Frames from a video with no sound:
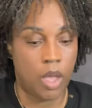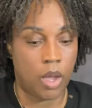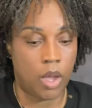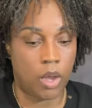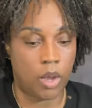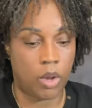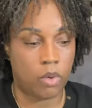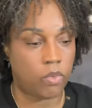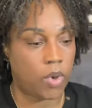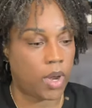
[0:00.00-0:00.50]

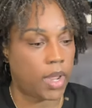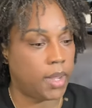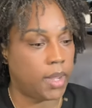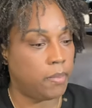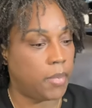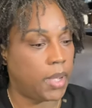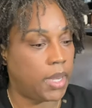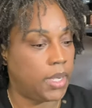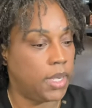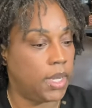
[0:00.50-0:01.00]
All right,
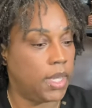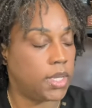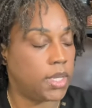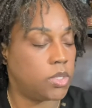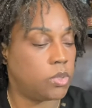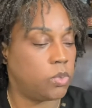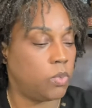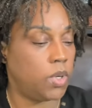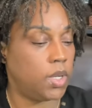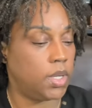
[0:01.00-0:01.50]
my
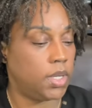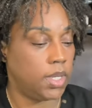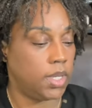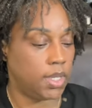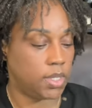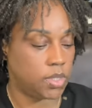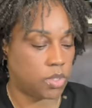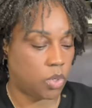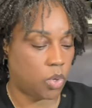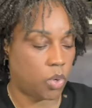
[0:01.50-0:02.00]
next one
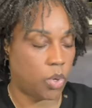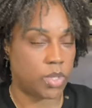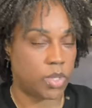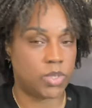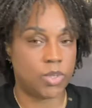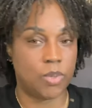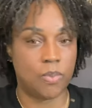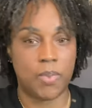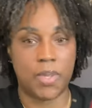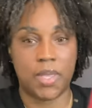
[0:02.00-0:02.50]
is going
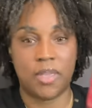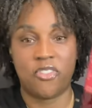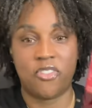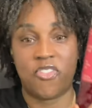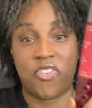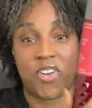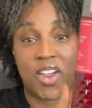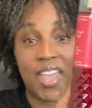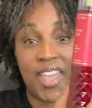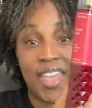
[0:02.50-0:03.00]
to be
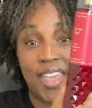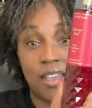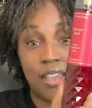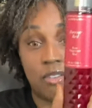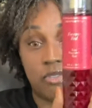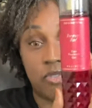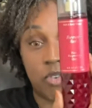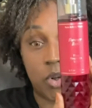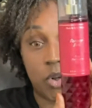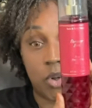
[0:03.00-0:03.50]

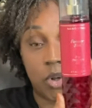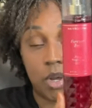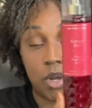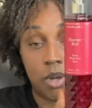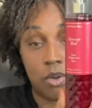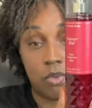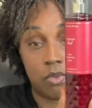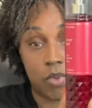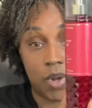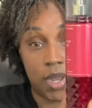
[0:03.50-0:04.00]
Forever
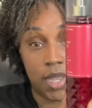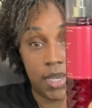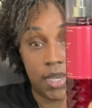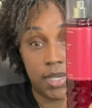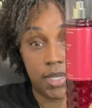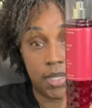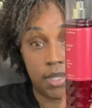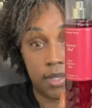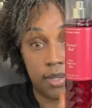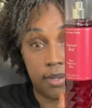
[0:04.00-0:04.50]

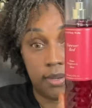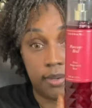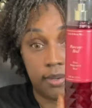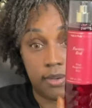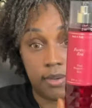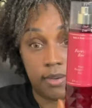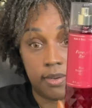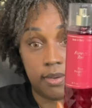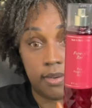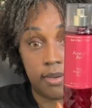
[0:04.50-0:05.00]
Red.
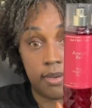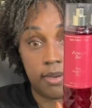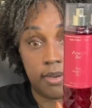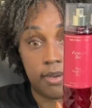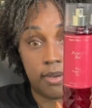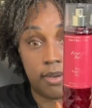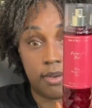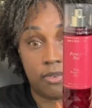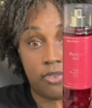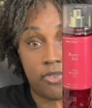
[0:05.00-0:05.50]

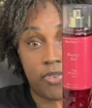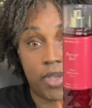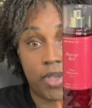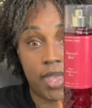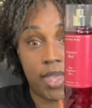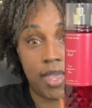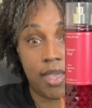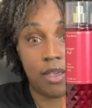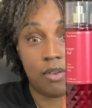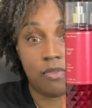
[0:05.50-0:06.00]

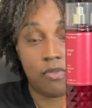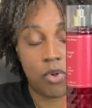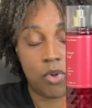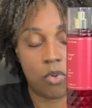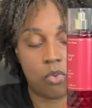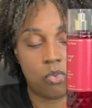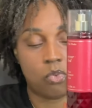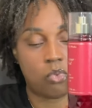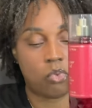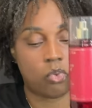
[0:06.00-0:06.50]

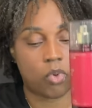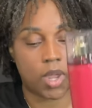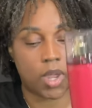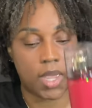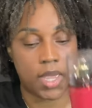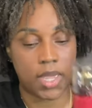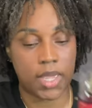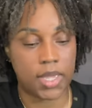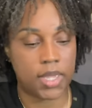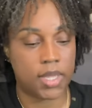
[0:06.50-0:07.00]
Forever
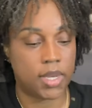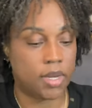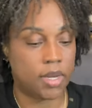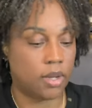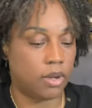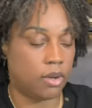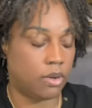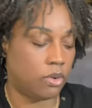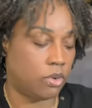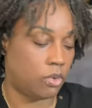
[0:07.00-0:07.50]
Red.
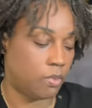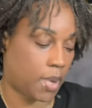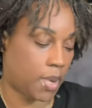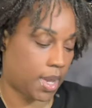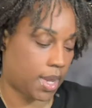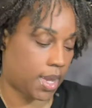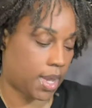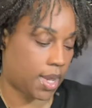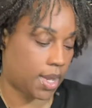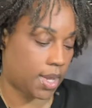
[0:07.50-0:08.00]
Oh my
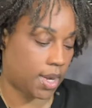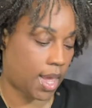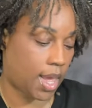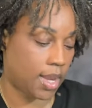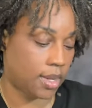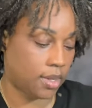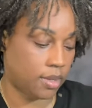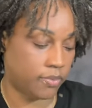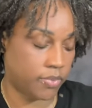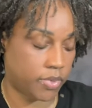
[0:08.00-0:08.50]
God, I
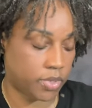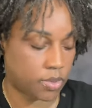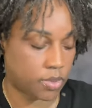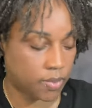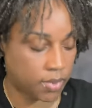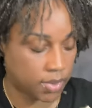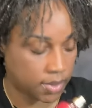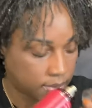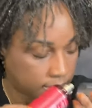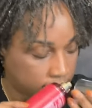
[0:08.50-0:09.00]
love this
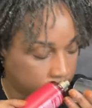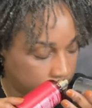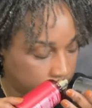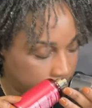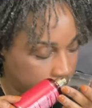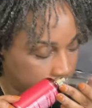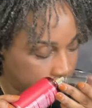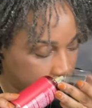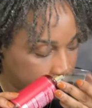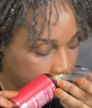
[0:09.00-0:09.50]
one.
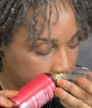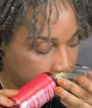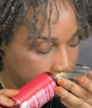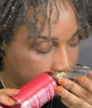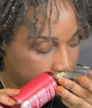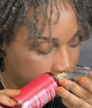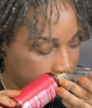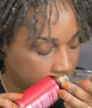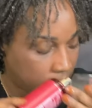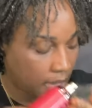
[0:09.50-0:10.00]

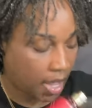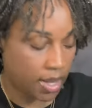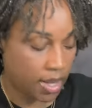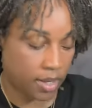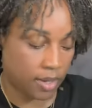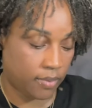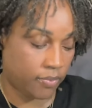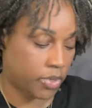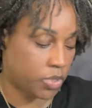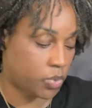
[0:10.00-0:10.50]
I
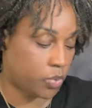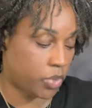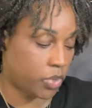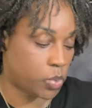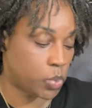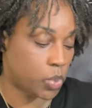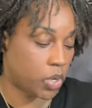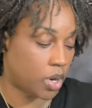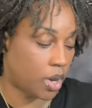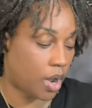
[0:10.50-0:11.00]
love this one. This
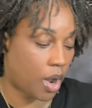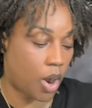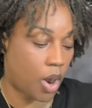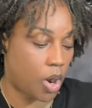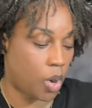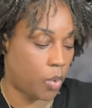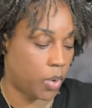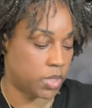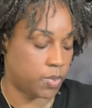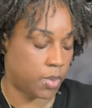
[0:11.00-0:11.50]
one's gonna
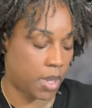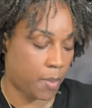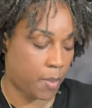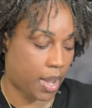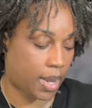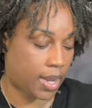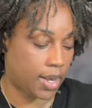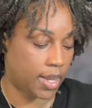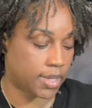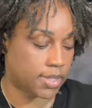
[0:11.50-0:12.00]
always be in
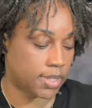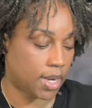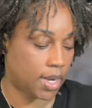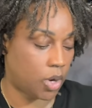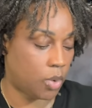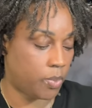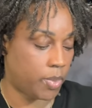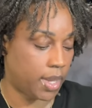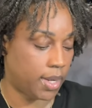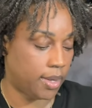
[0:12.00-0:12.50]
my collection. I
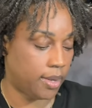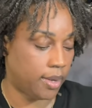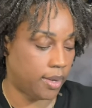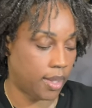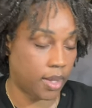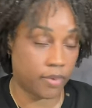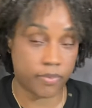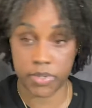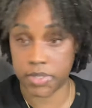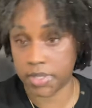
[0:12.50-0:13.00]
hope they
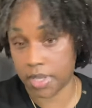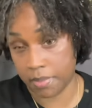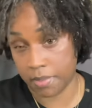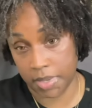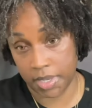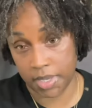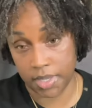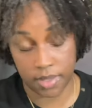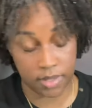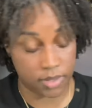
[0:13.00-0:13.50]
never stop
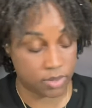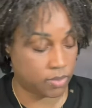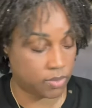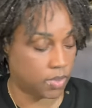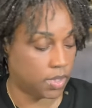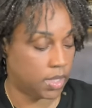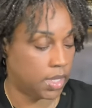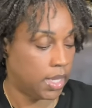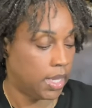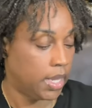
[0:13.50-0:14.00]
making this
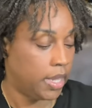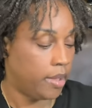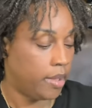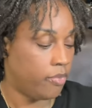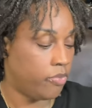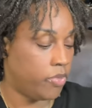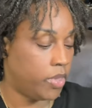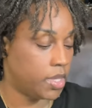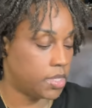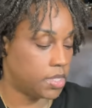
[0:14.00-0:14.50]
one.
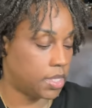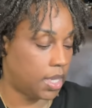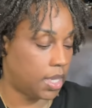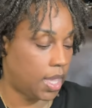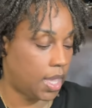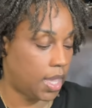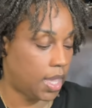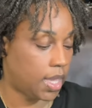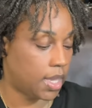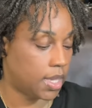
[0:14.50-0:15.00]
This
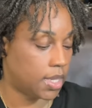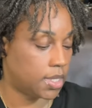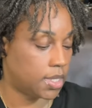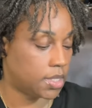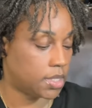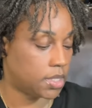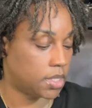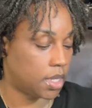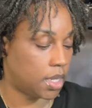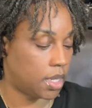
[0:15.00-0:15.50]

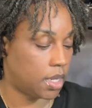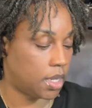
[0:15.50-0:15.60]
has